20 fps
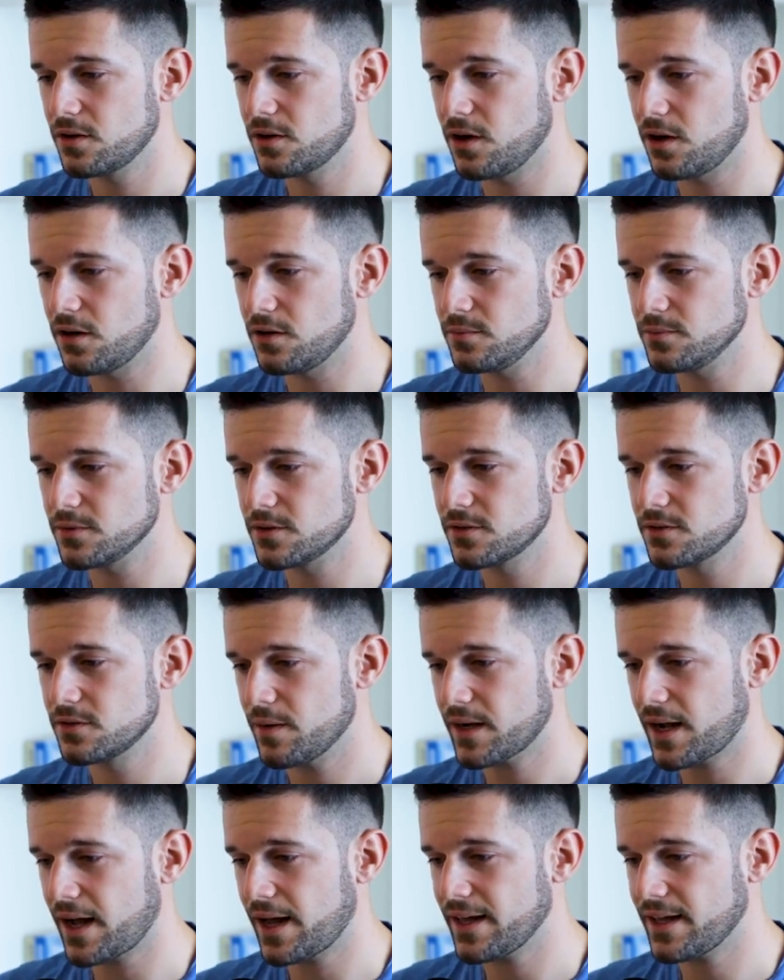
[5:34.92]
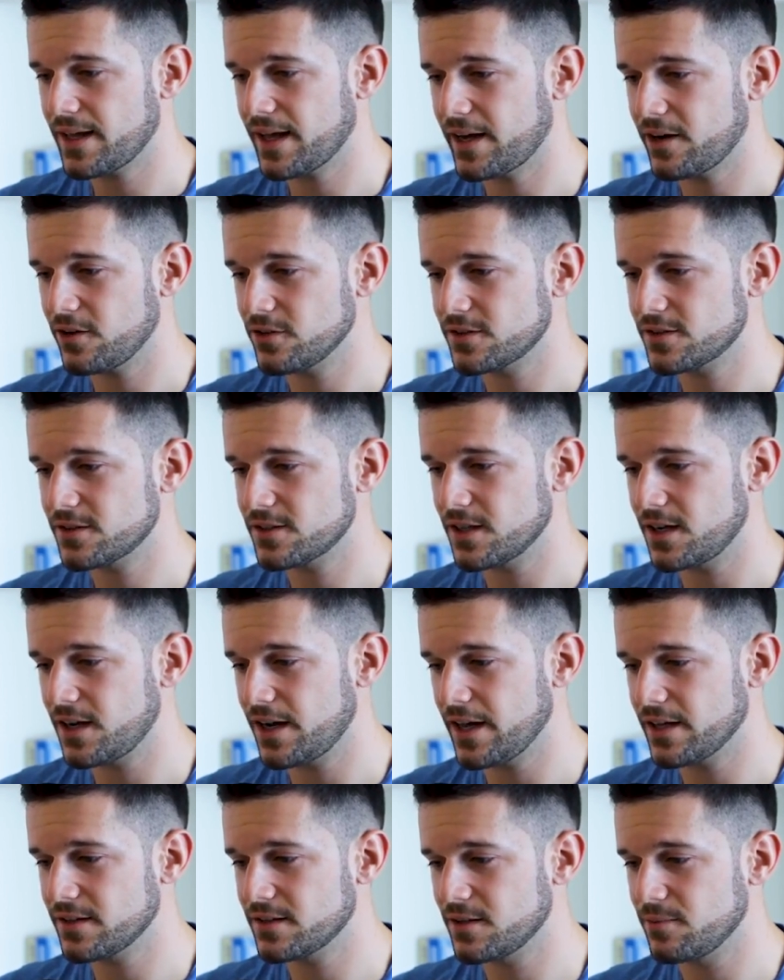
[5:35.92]
columns, but I cannot
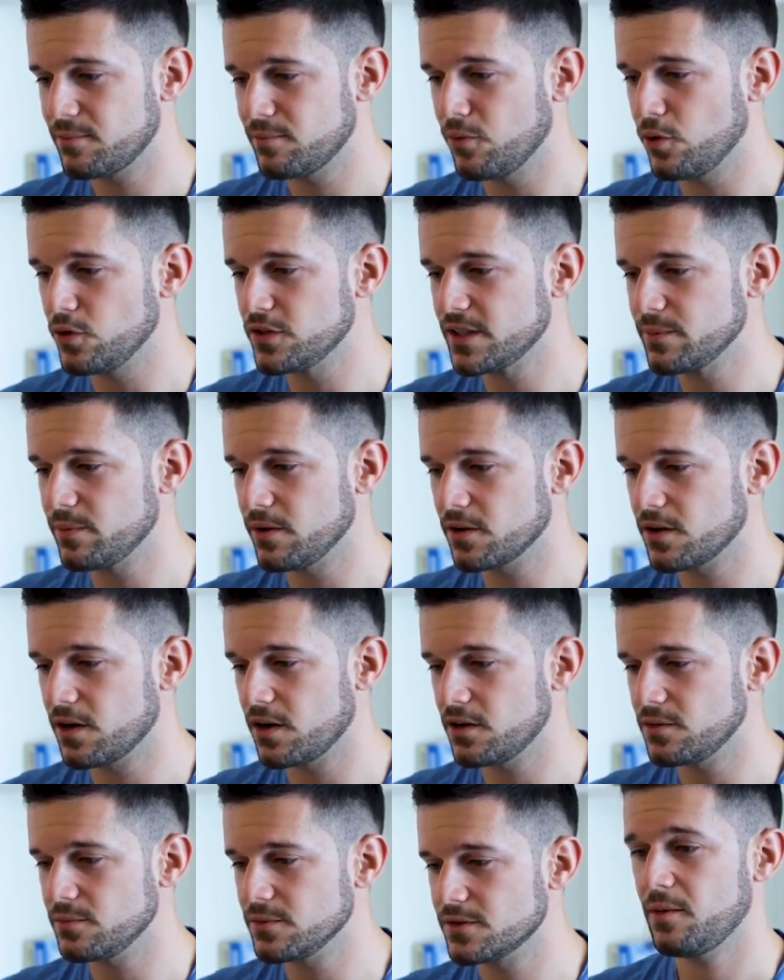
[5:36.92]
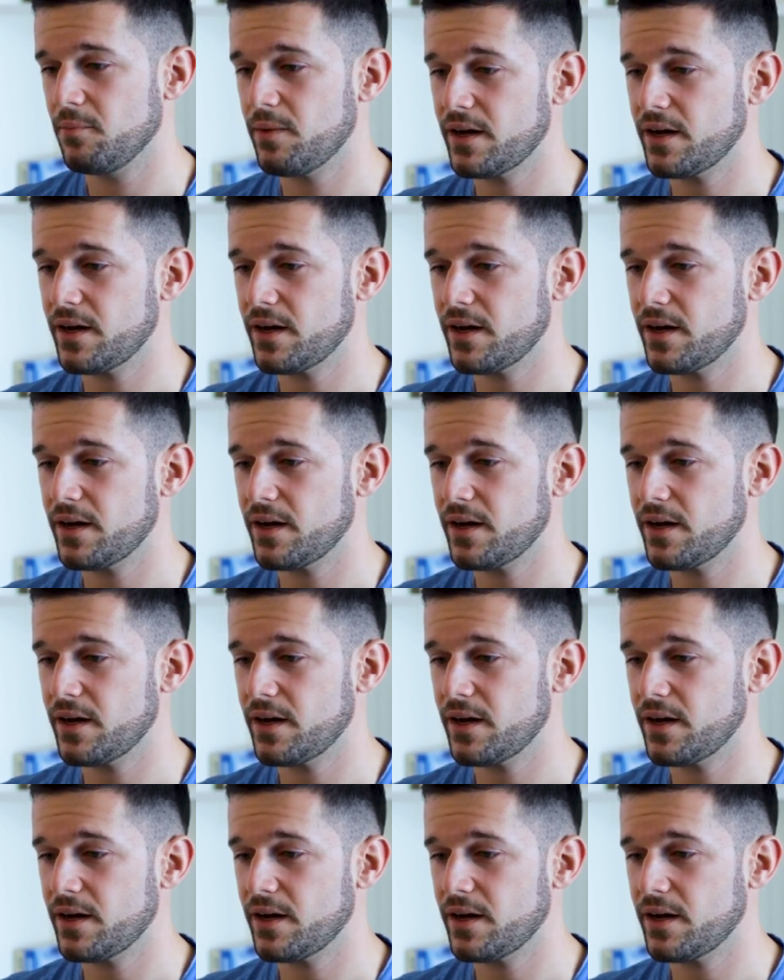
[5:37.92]
select multiple columns.